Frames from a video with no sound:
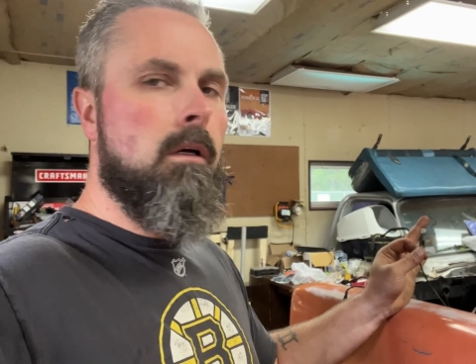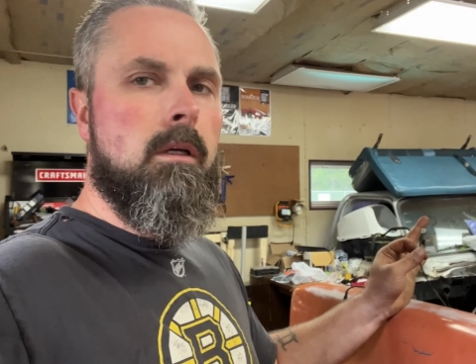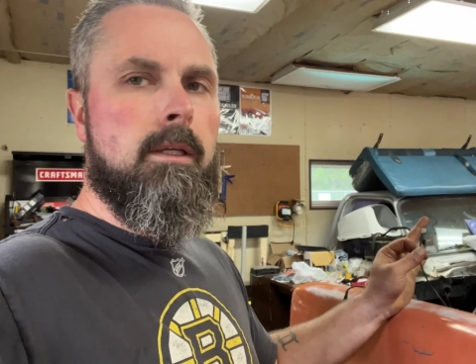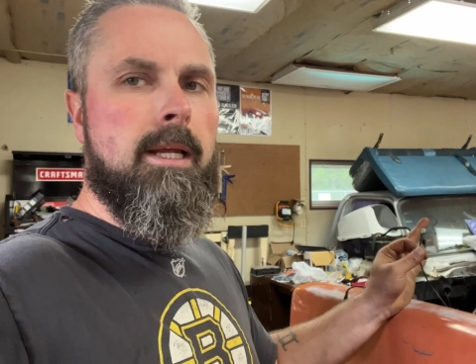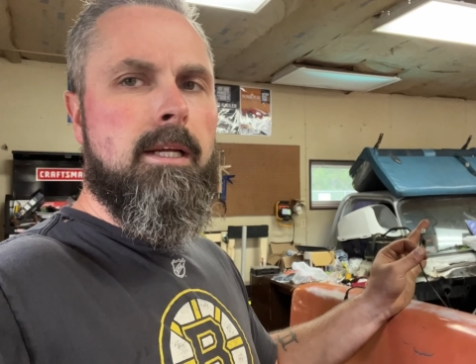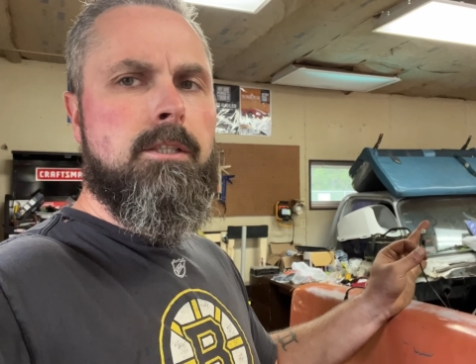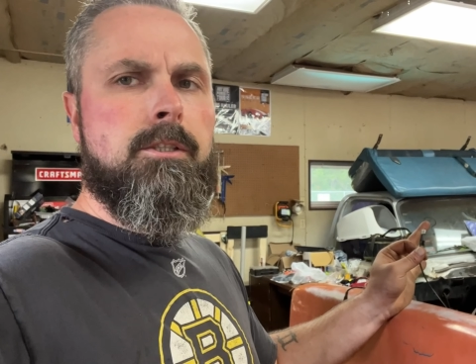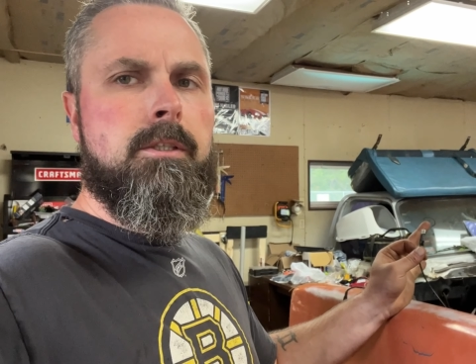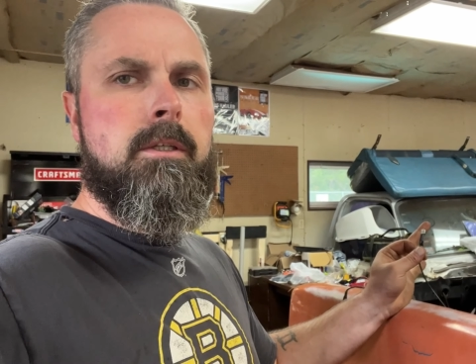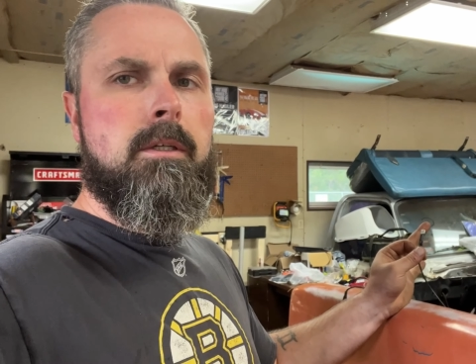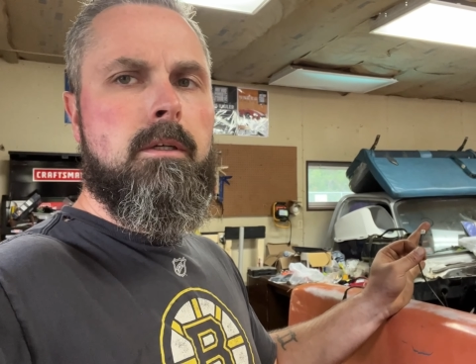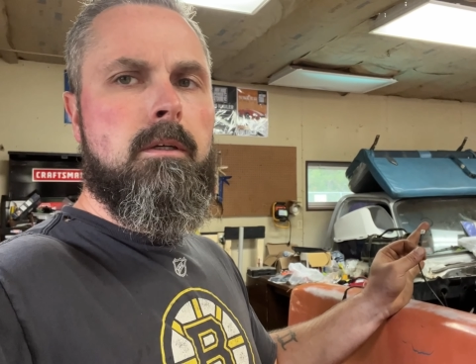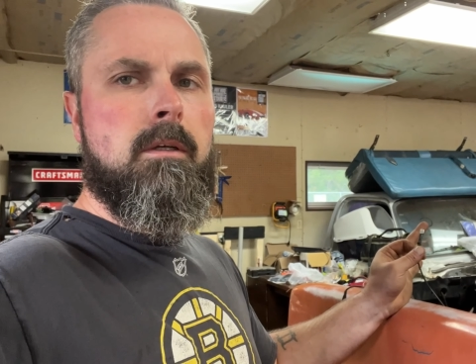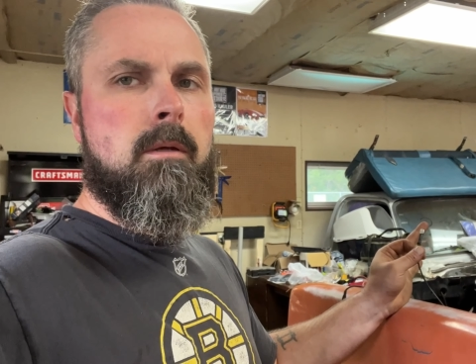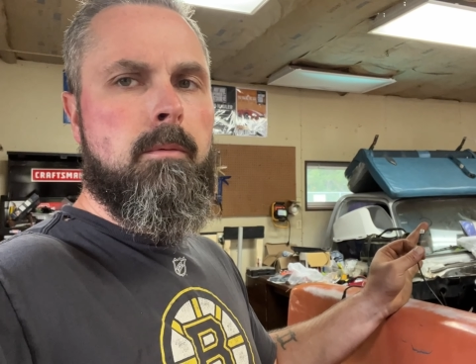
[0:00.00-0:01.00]
Not
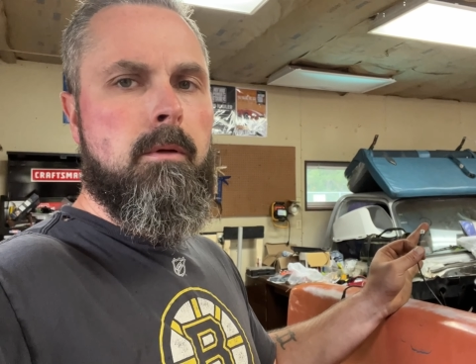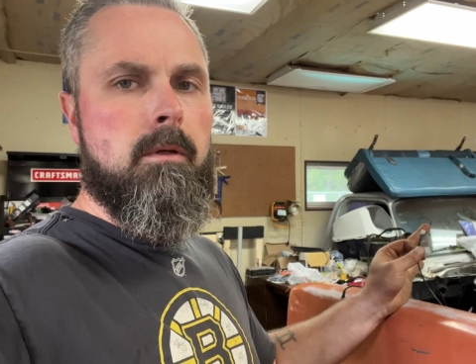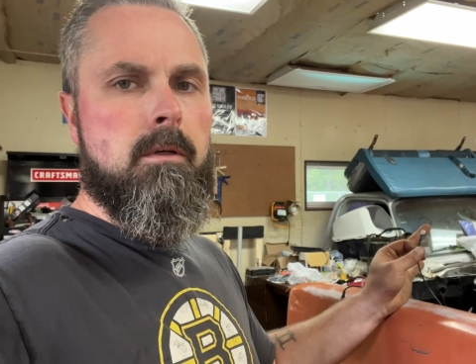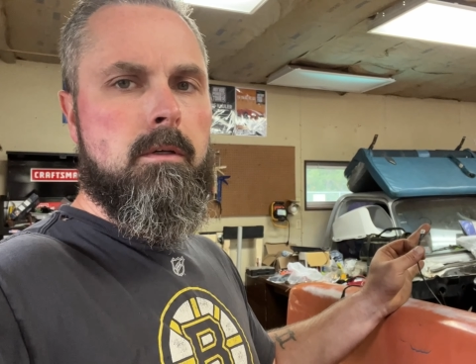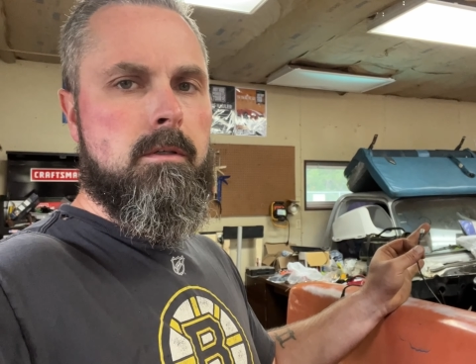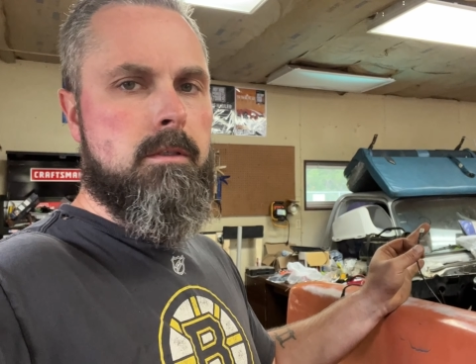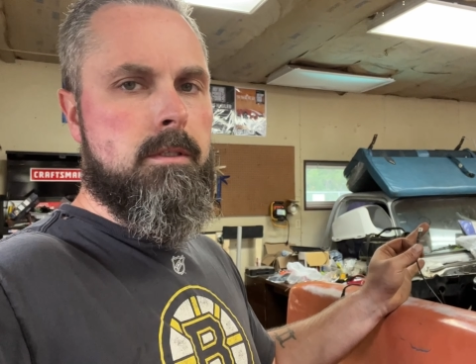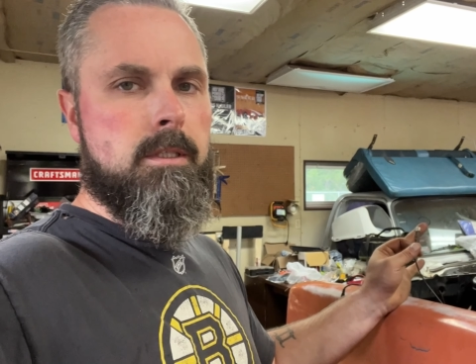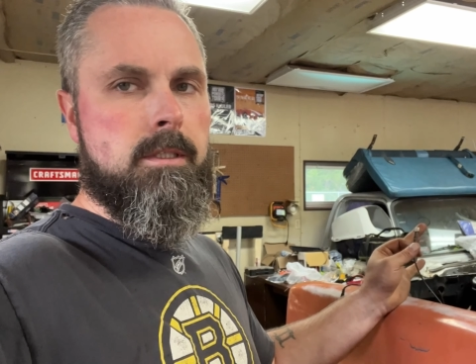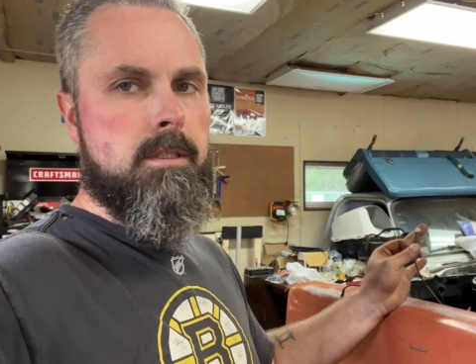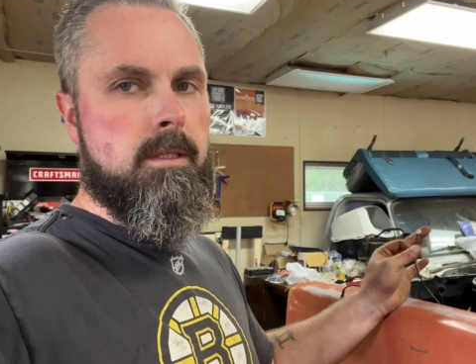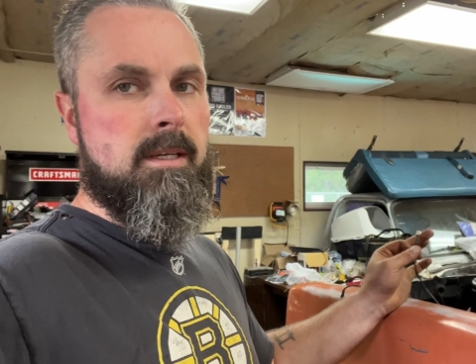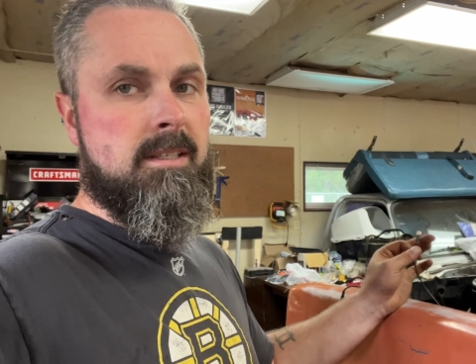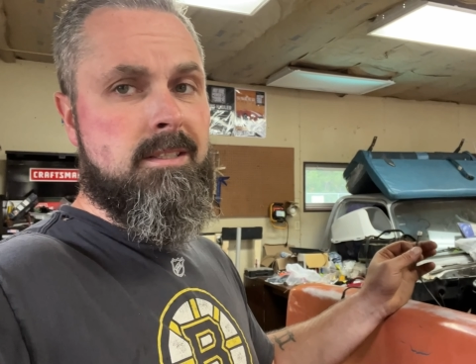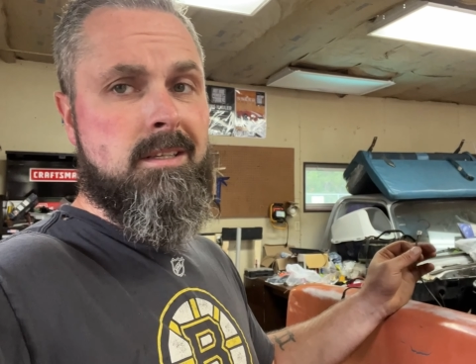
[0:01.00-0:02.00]
sure, the computer's
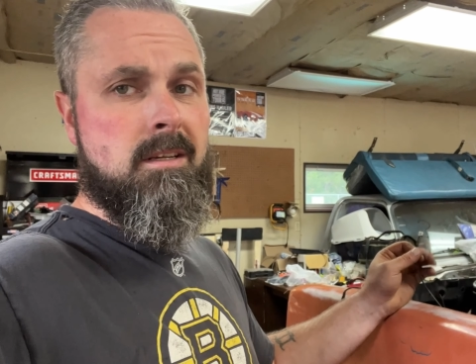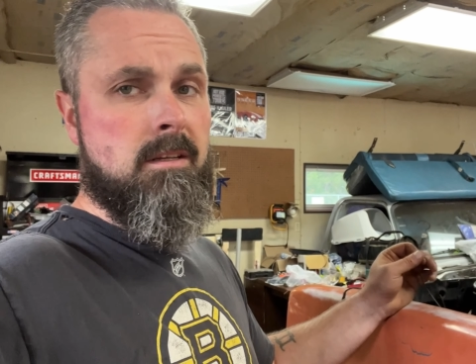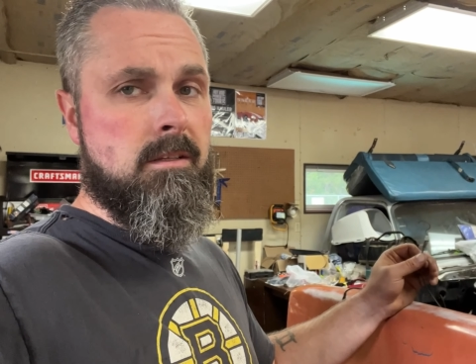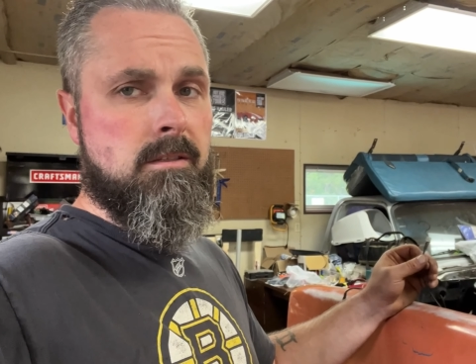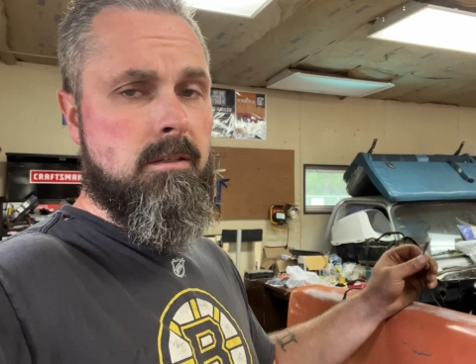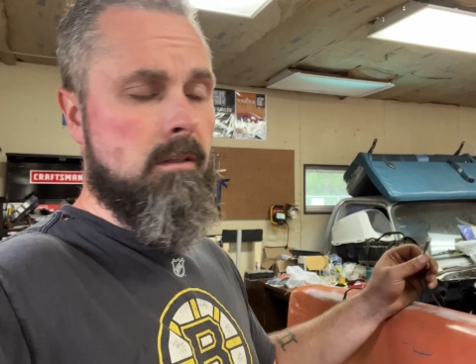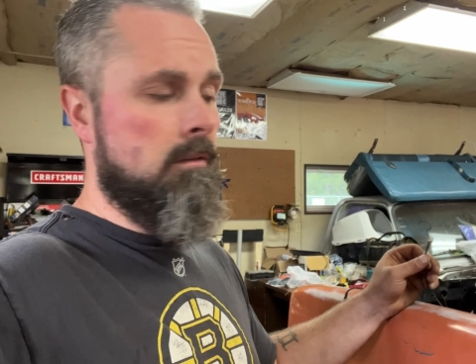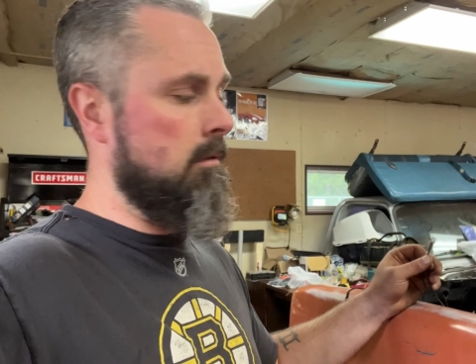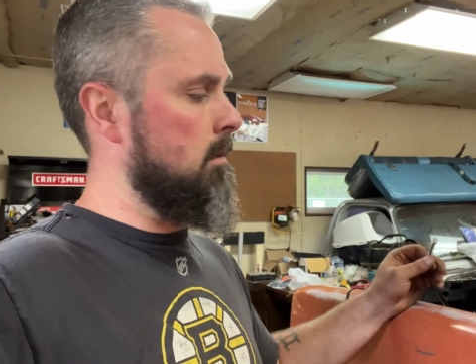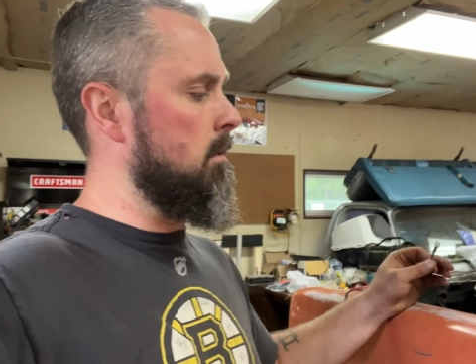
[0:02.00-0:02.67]
just not sending the signal,